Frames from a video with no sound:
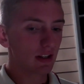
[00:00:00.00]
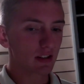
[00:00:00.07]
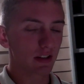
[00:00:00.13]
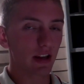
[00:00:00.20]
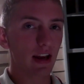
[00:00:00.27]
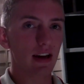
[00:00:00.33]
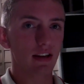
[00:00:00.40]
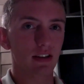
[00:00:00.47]

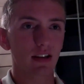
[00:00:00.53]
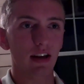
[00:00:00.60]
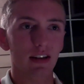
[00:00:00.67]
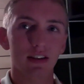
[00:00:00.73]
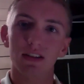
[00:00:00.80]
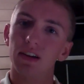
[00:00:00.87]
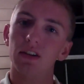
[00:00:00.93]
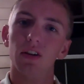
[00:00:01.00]
Today is day
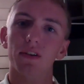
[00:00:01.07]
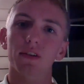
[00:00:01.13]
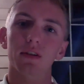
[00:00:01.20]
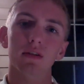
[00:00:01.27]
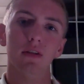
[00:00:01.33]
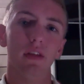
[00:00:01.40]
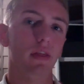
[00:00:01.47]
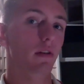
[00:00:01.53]
six
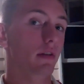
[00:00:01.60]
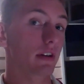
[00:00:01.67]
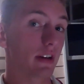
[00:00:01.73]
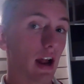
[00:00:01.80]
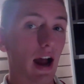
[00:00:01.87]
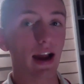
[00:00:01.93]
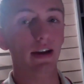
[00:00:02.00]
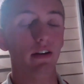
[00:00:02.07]
hundred
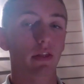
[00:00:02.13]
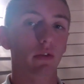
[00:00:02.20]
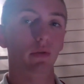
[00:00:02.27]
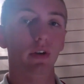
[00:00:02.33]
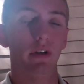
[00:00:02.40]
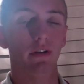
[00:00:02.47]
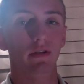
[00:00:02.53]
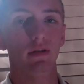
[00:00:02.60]
thirty-nine,
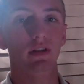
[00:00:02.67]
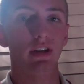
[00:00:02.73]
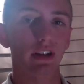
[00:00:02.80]
three hundred